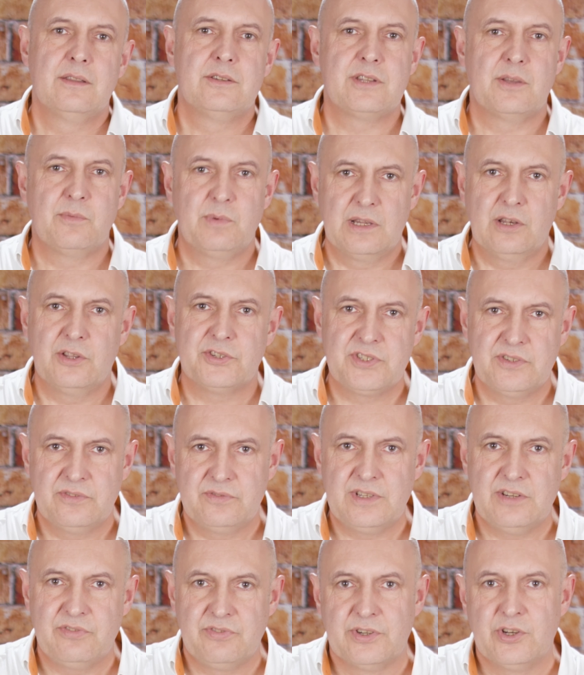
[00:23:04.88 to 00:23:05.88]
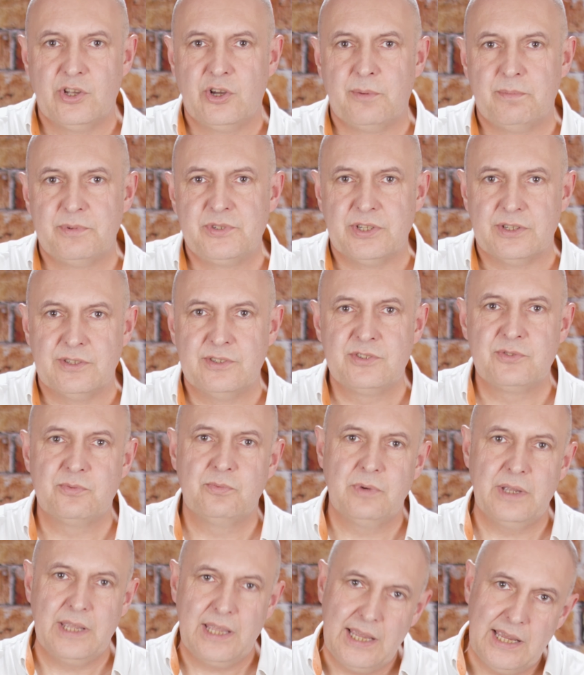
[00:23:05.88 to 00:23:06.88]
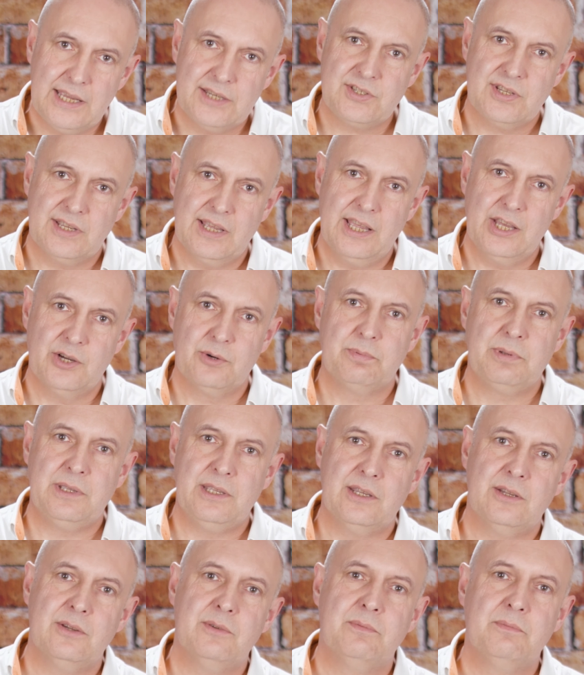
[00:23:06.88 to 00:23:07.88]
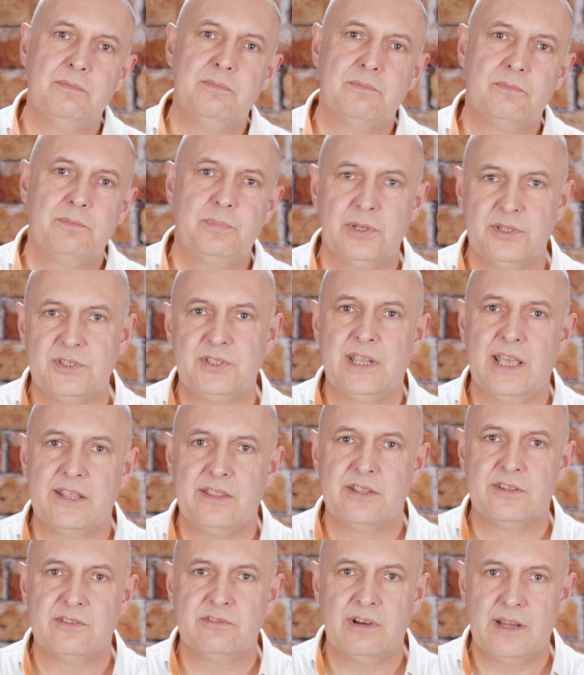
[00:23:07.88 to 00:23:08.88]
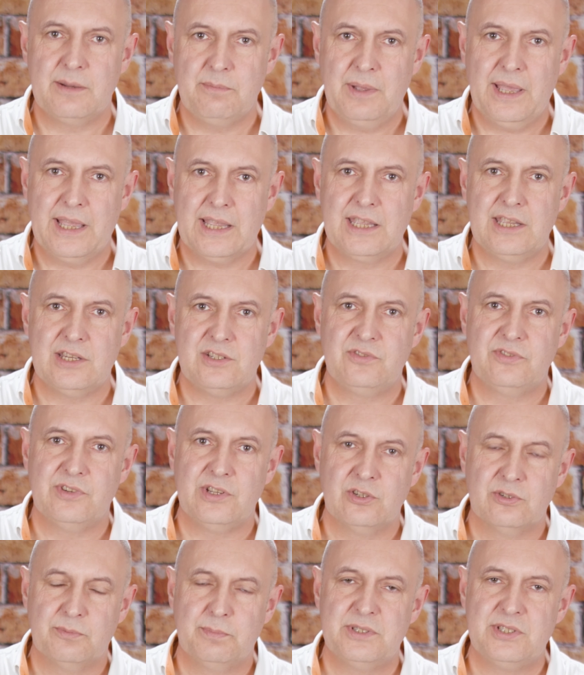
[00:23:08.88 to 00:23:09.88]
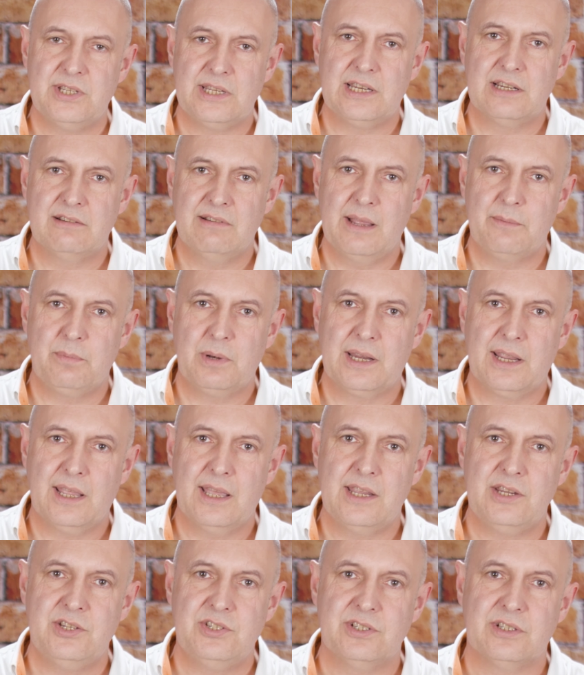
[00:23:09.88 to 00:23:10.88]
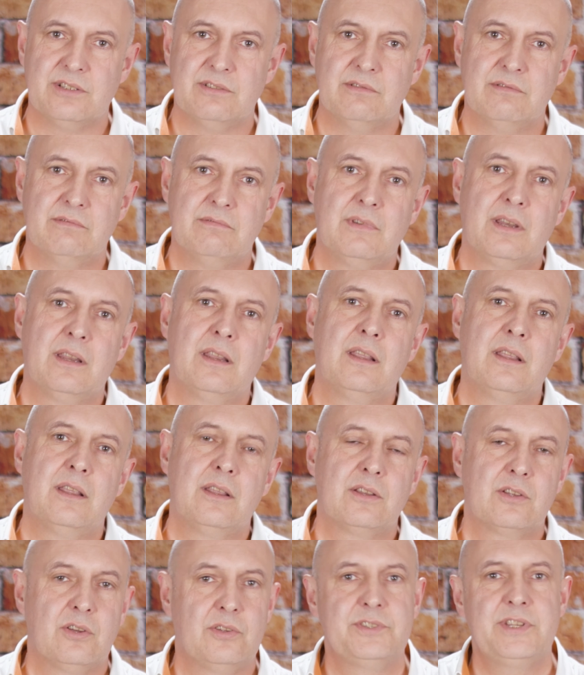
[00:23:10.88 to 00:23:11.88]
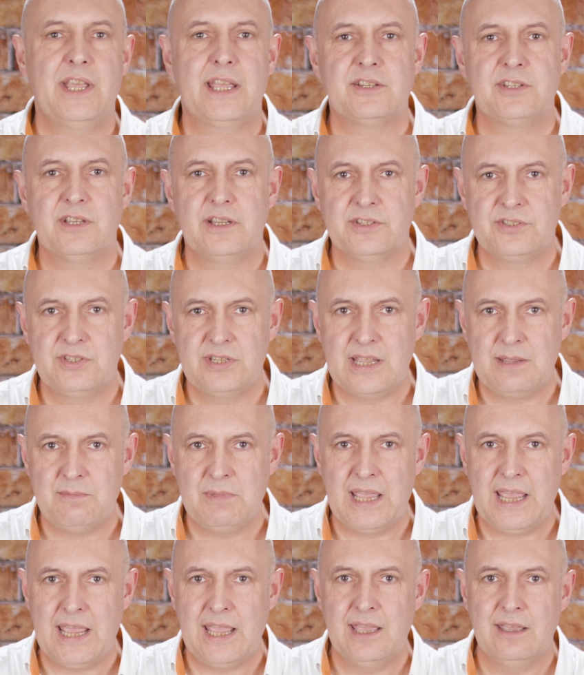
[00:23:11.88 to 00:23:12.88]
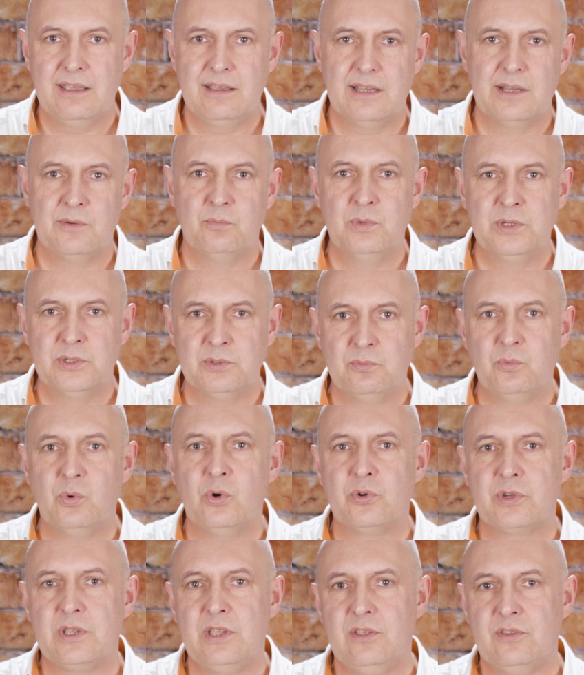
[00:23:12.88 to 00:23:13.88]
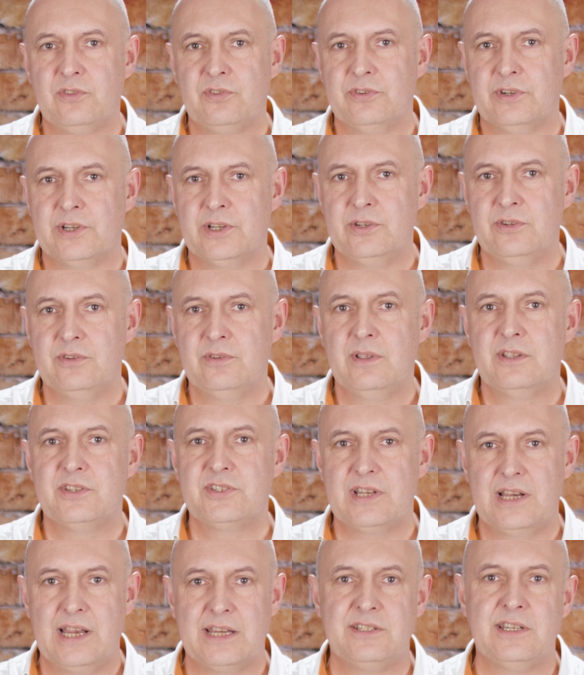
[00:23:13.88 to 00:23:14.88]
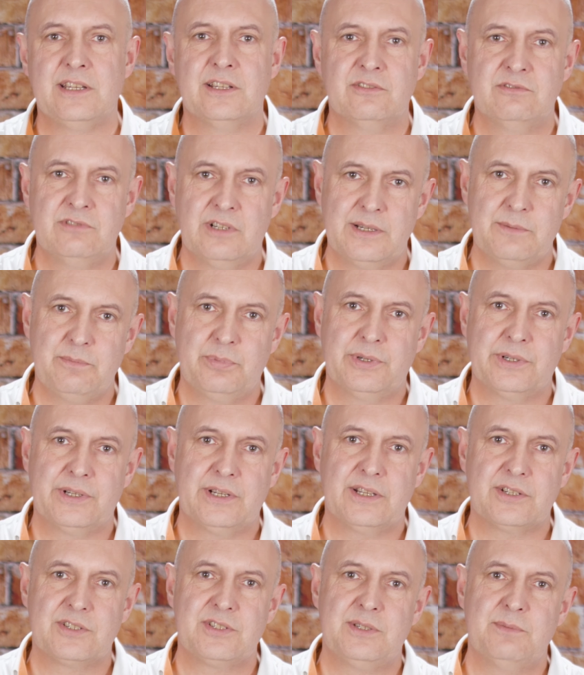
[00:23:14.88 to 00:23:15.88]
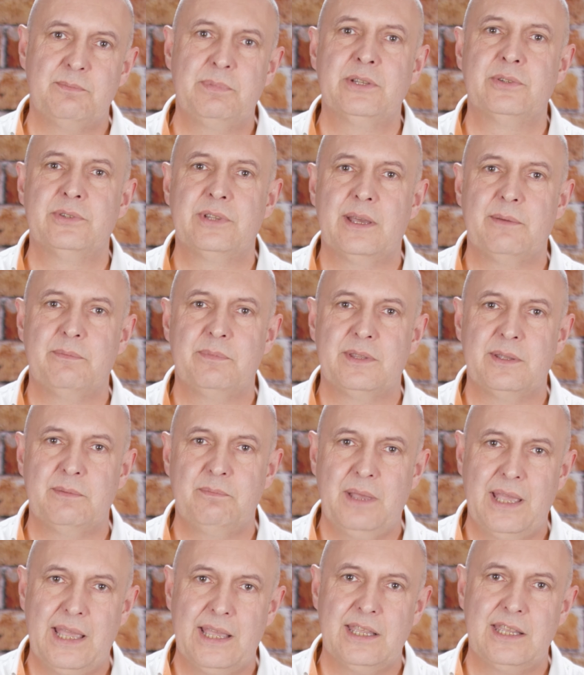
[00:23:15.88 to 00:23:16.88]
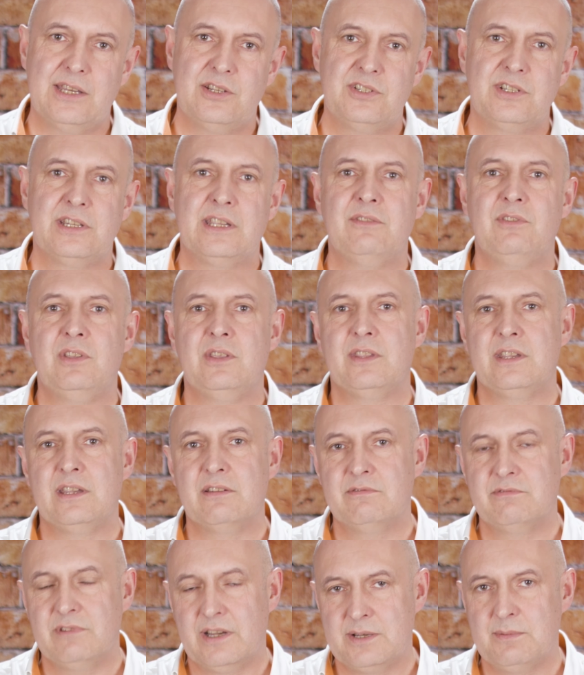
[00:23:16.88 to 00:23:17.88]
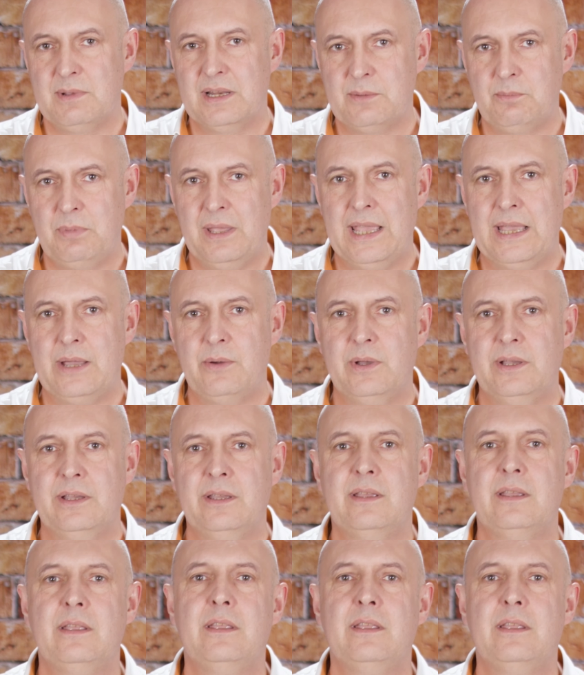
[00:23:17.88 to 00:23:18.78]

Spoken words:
So with lots of different options, we're here to help you put together the right package for your particular application. Contact our team here and we'll walk you through selecting the right products to build up the package to give you the right amount of power,